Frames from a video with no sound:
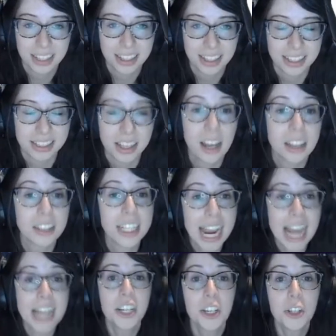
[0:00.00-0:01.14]
yes.
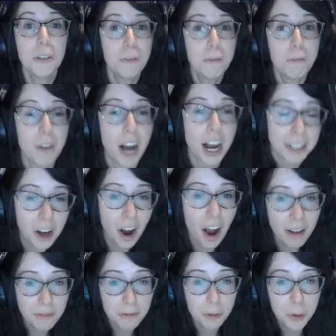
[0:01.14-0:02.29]
Can you fuck
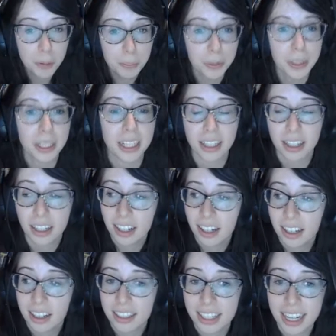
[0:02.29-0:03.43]
off, Wooper?
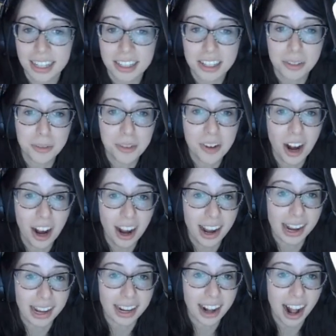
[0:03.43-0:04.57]
Can you
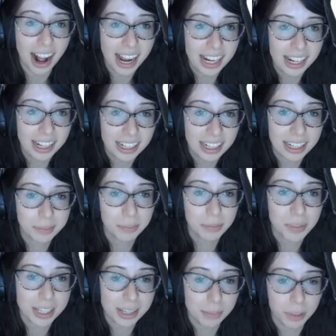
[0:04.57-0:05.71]
not? I am
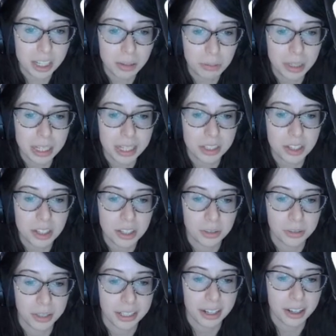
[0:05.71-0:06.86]
deeply weak to you
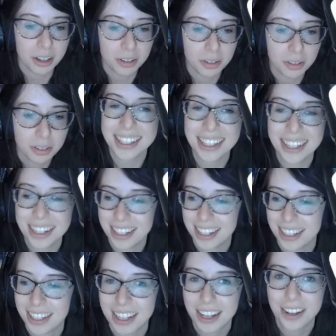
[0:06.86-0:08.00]
right now.
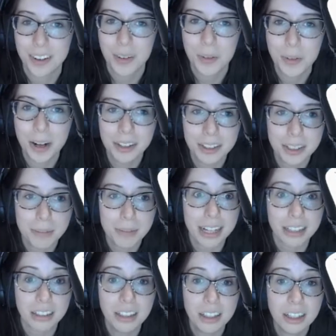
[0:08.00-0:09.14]
Welcome back.
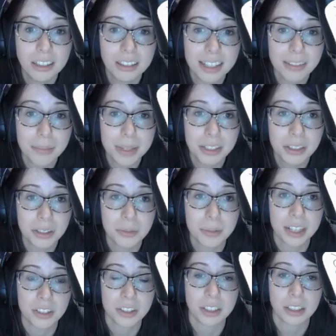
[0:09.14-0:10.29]
Oh, leave me alone,
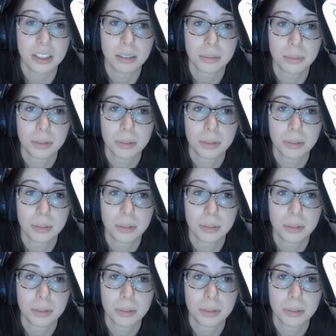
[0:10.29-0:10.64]
Magic Heart.